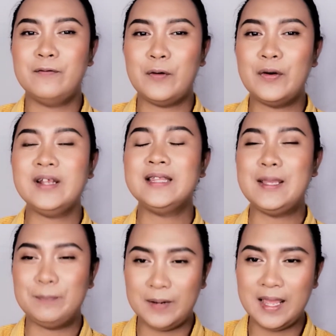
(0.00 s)
for
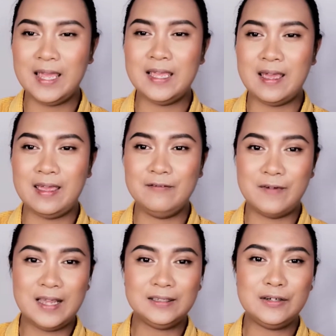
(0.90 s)
they play a
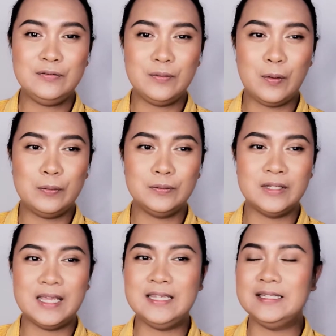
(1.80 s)
vital role
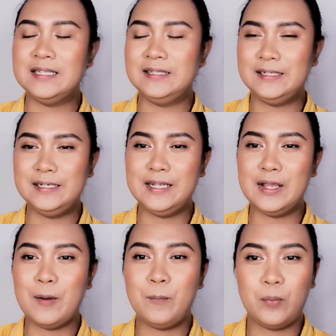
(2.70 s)
in the
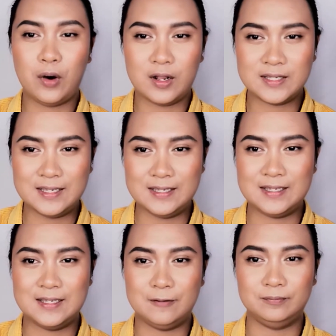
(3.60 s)
learning
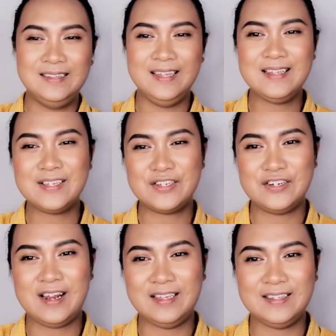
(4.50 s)
process. Let's
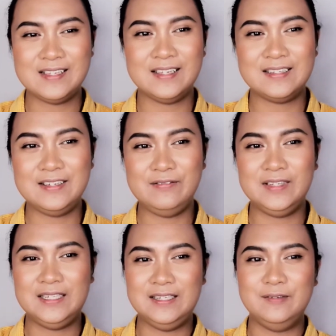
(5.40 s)
try this
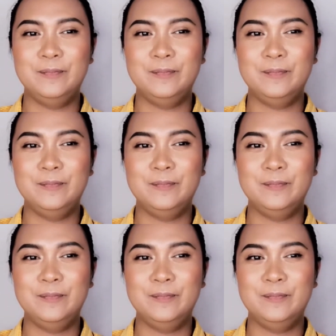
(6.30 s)
activity.